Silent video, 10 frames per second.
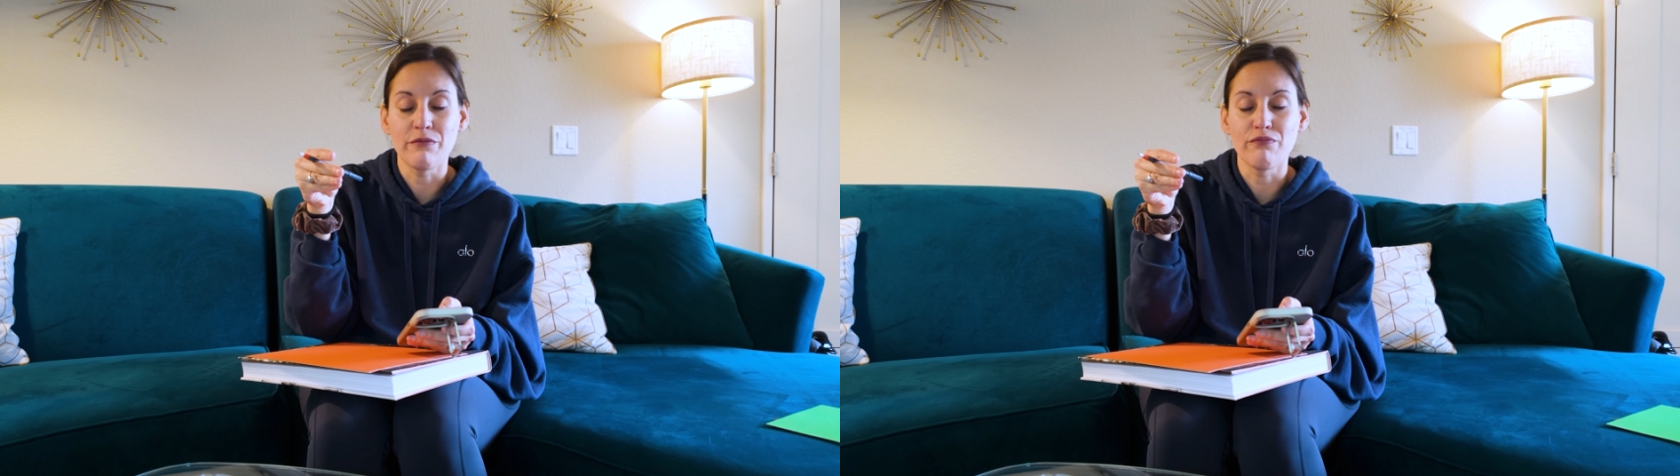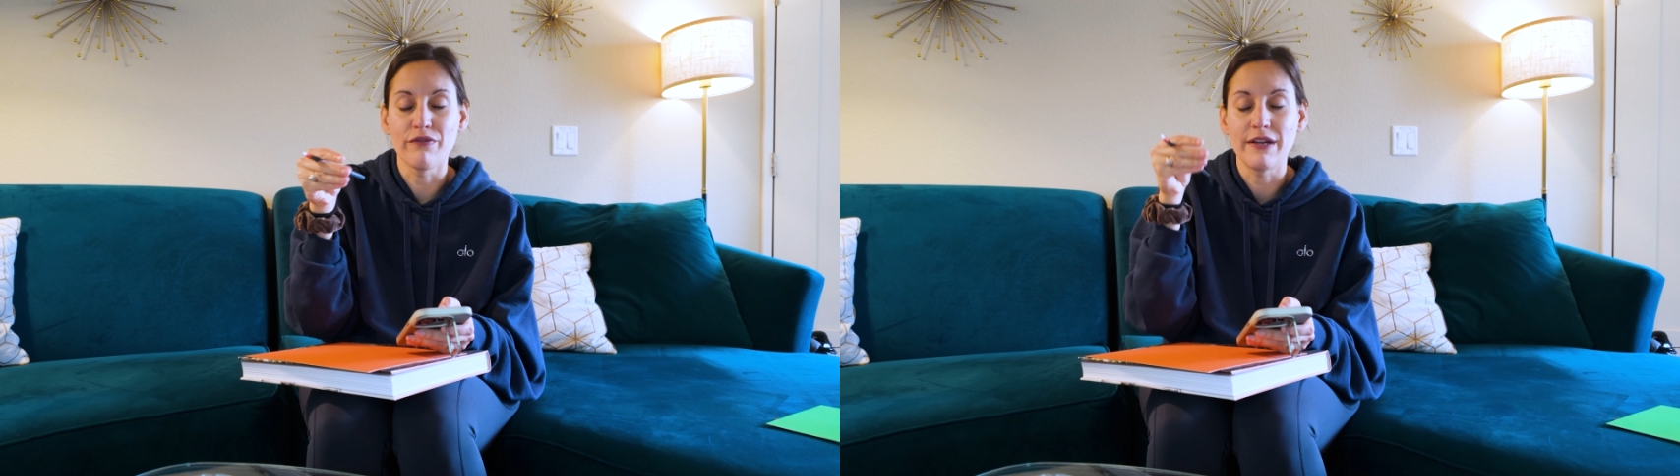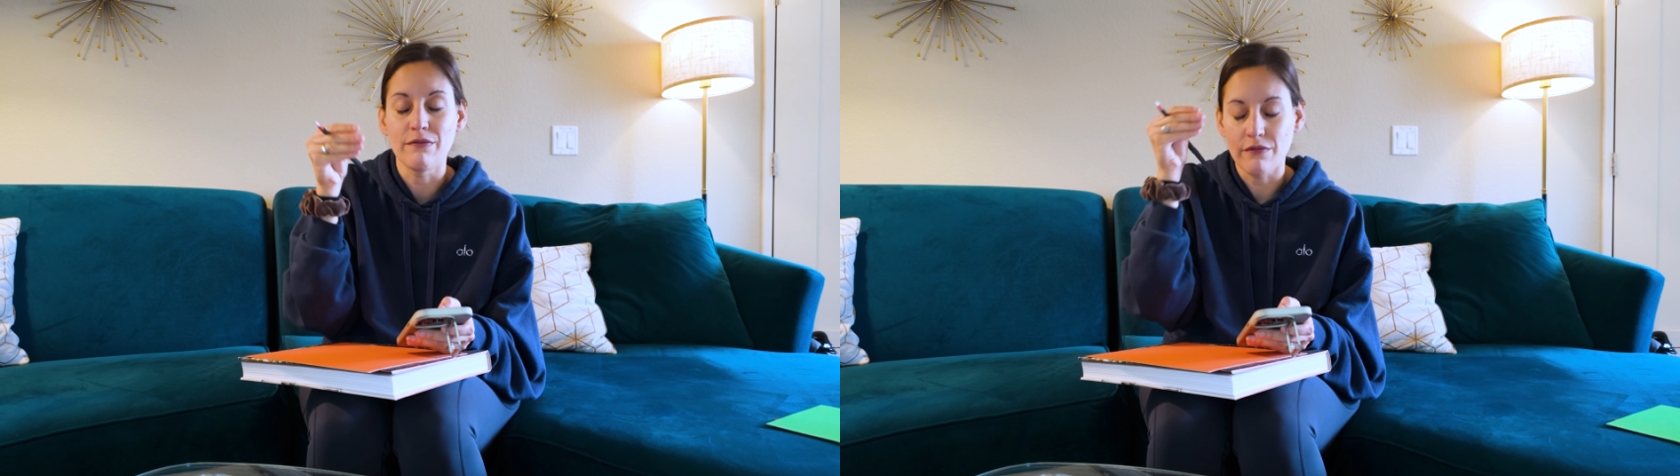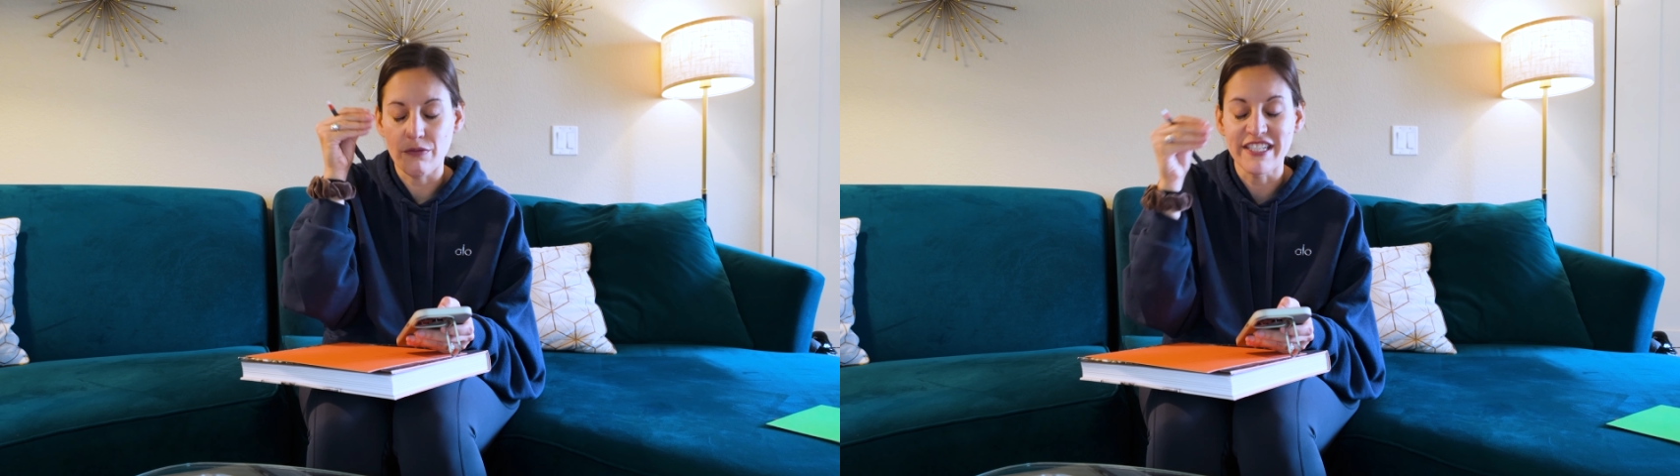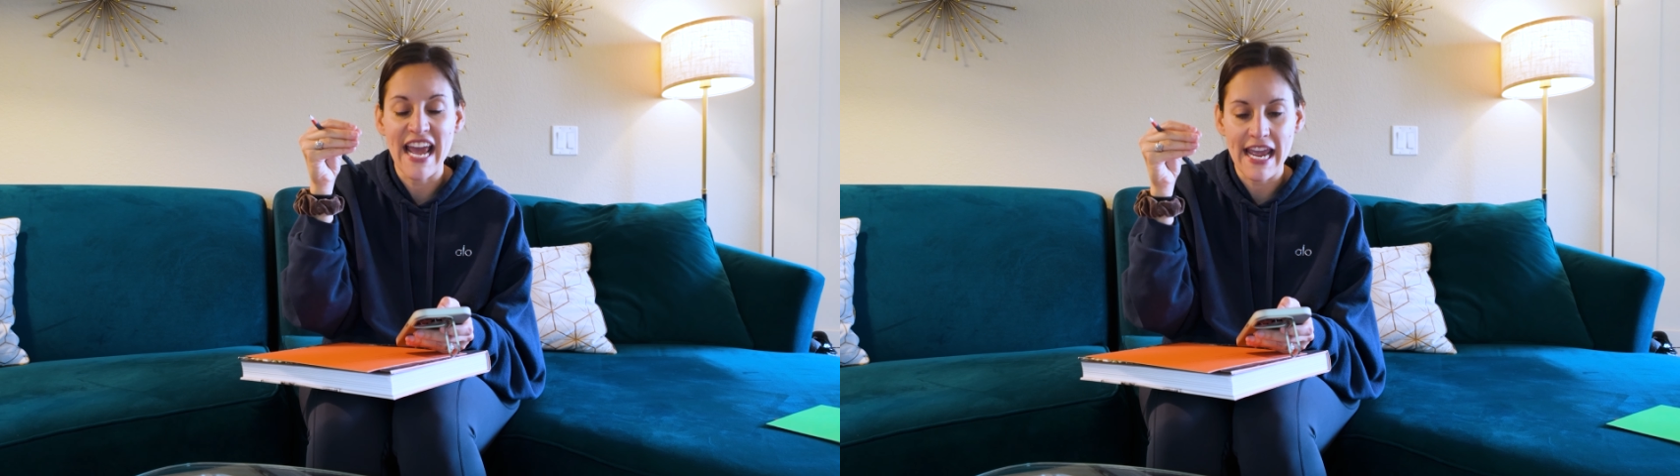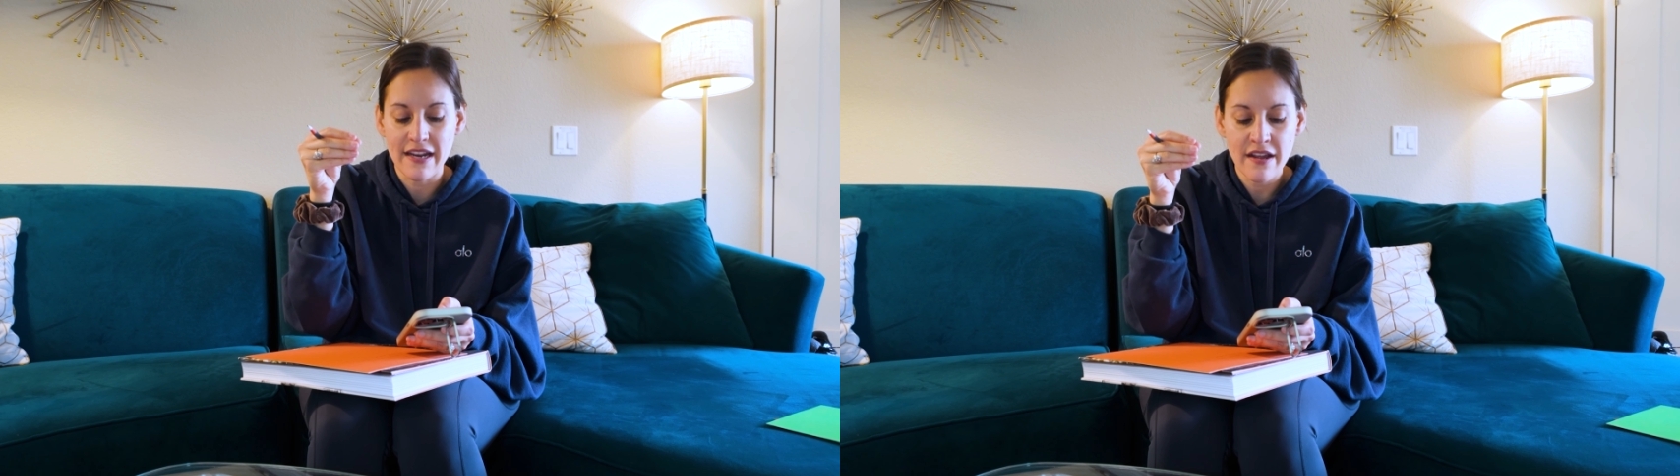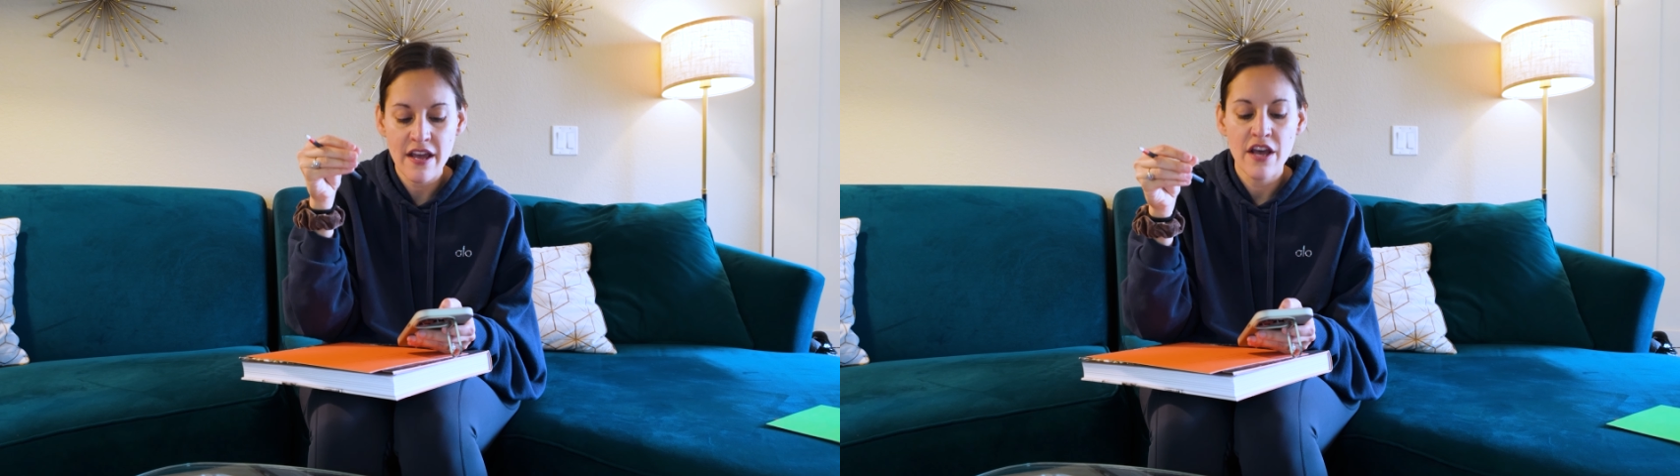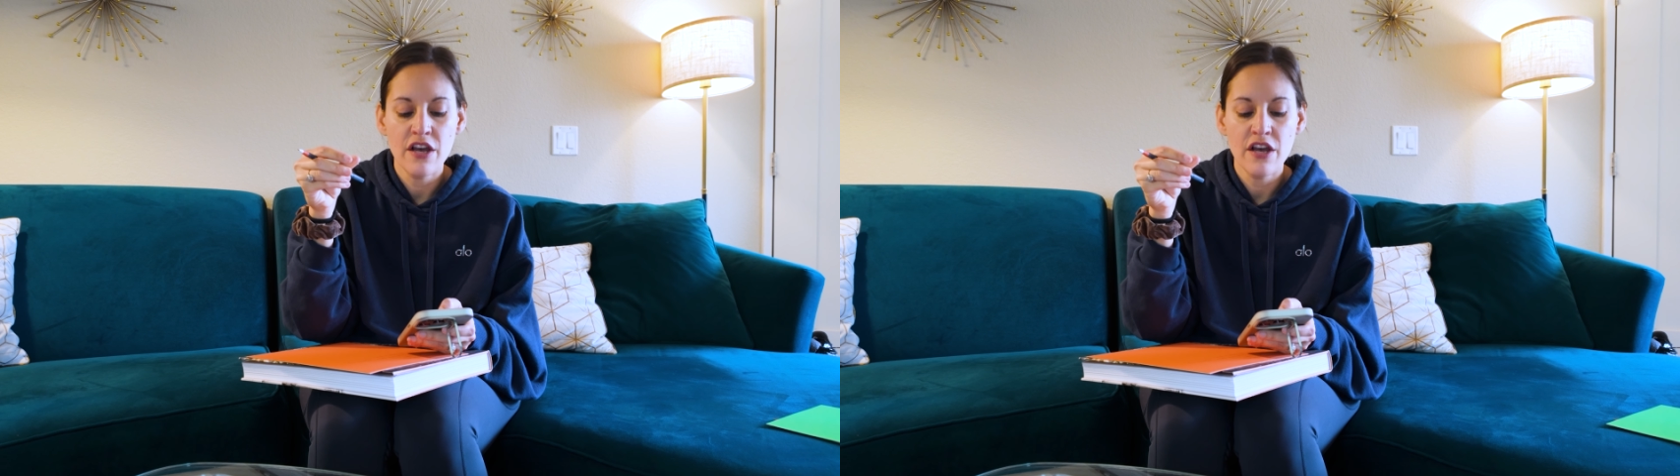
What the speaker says: to retain.